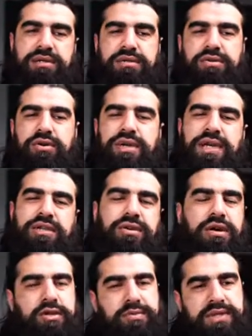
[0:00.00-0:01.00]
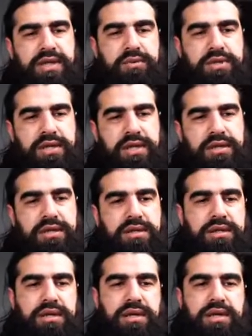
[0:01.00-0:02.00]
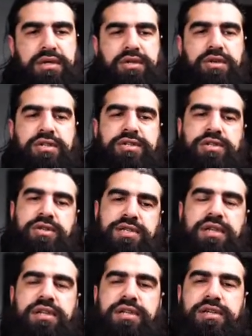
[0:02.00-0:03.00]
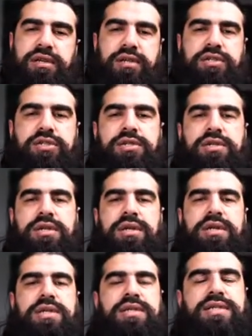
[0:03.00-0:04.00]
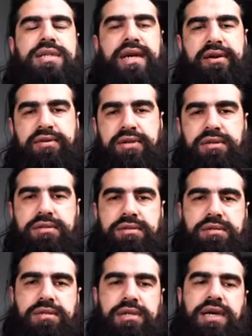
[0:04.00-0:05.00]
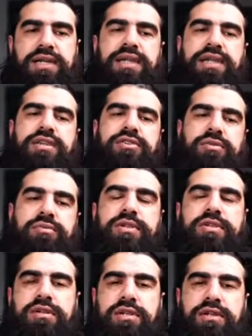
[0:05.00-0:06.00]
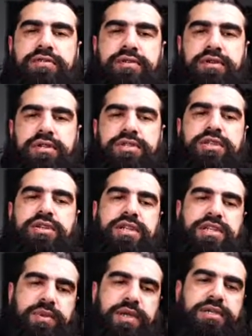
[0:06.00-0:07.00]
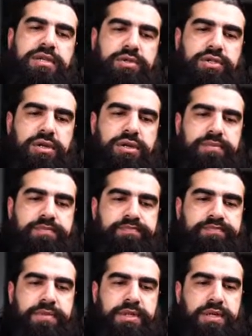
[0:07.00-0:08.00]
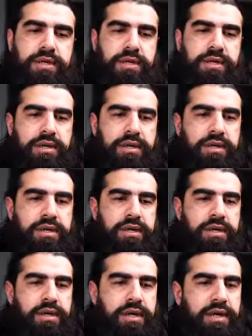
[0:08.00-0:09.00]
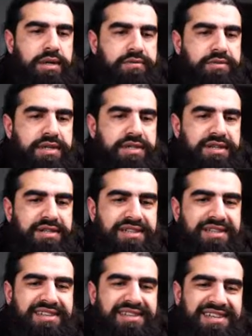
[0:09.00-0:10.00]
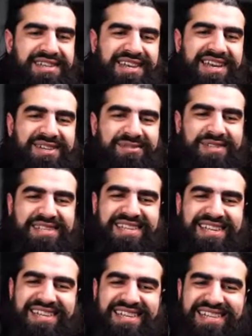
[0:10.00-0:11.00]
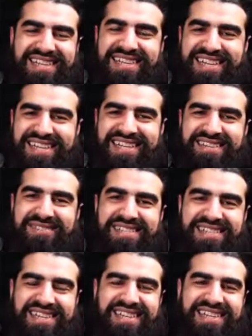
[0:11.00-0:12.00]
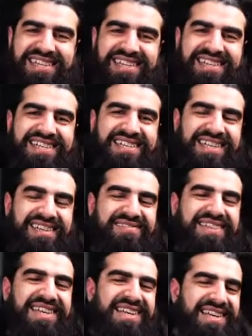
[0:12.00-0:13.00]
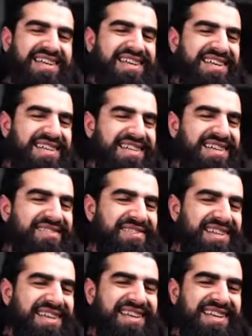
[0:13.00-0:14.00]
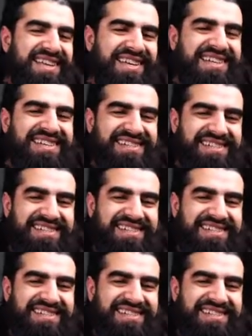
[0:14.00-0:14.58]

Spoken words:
Don't get into arguments, I would say. Yeah, you're still learning knowledge. Just carry on. And then later on, when you learn enough knowledge, then you can explain to them, inshallah. Alufti Sadiqi, ahlan wa sahlan, ahlan wa sahlan. Kayf al-hal, kayf al-hal.